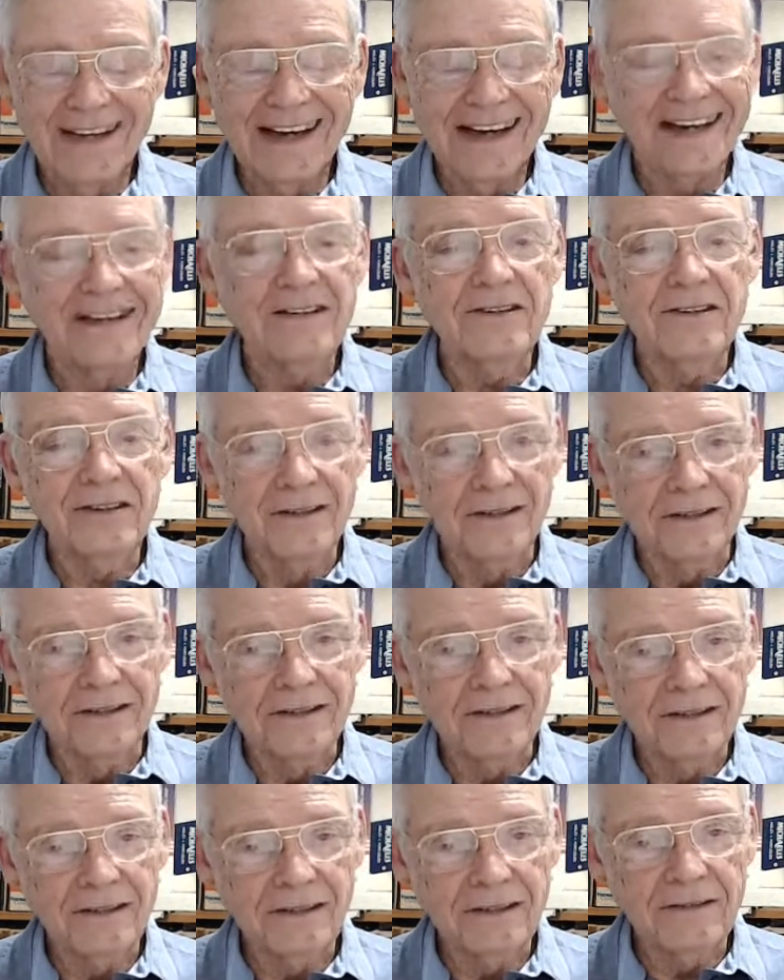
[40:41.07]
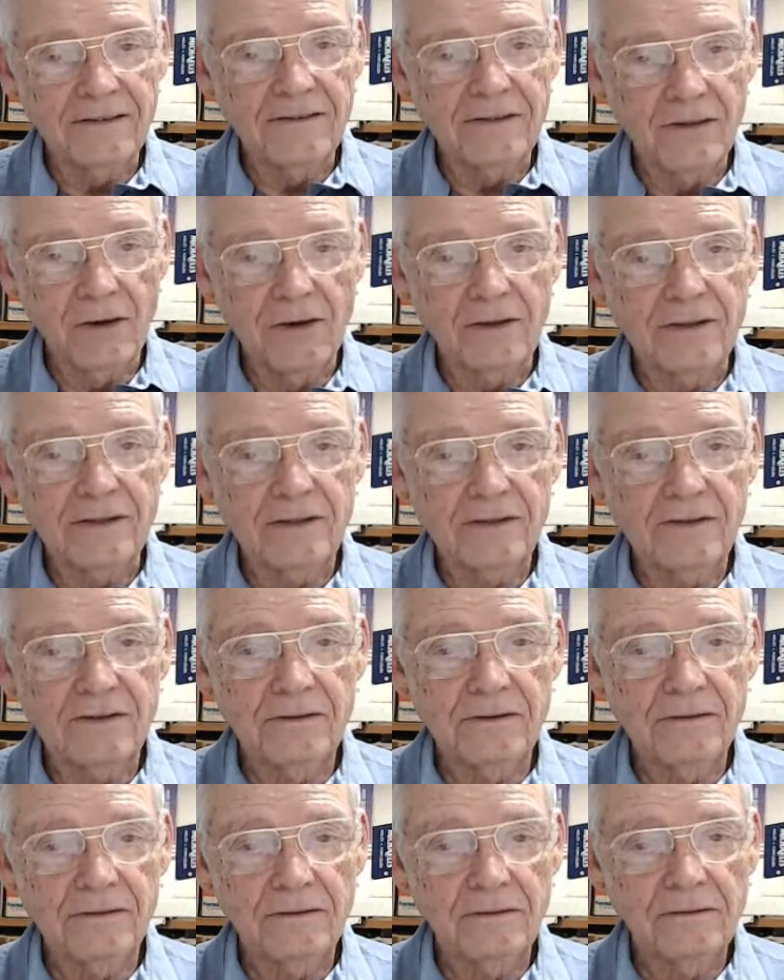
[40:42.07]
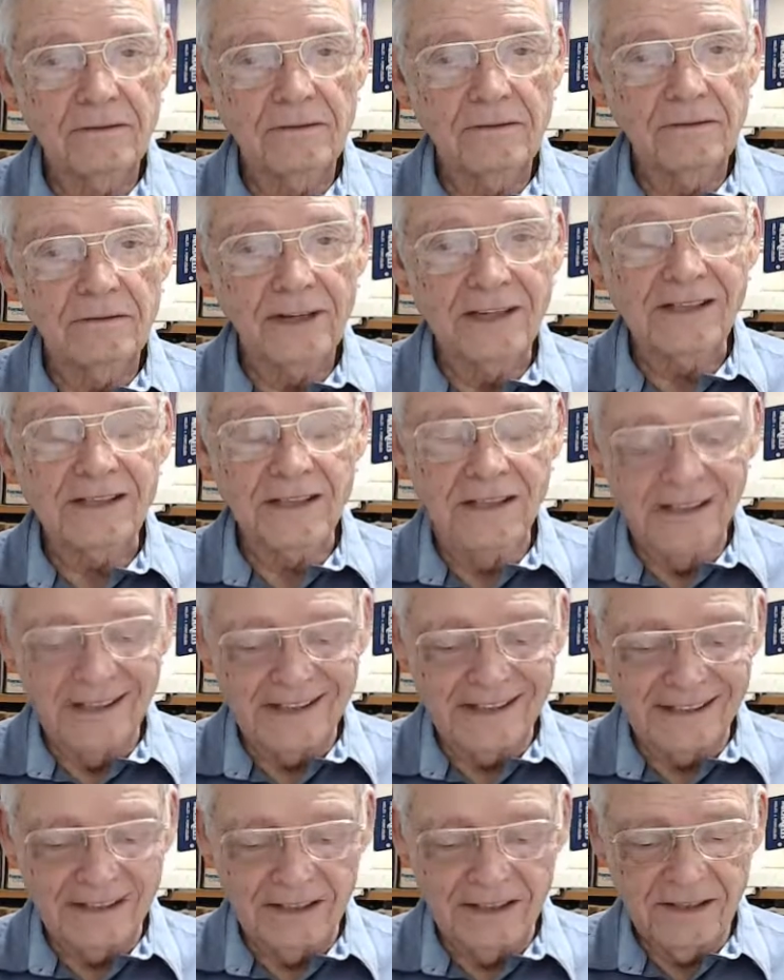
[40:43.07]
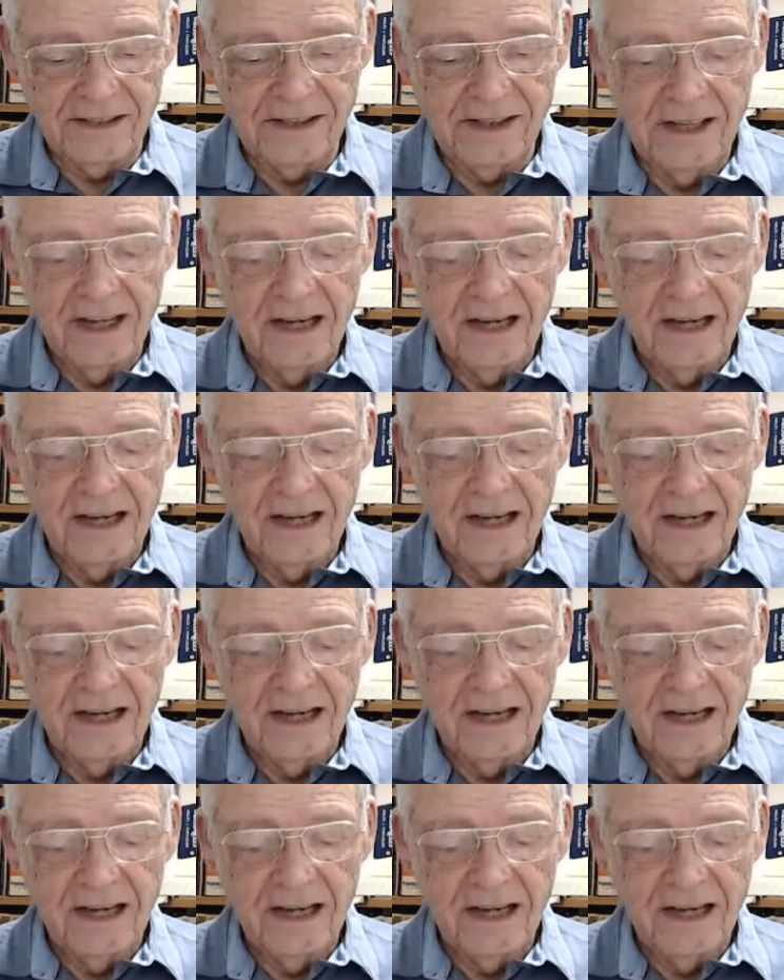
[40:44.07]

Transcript: editors of those translations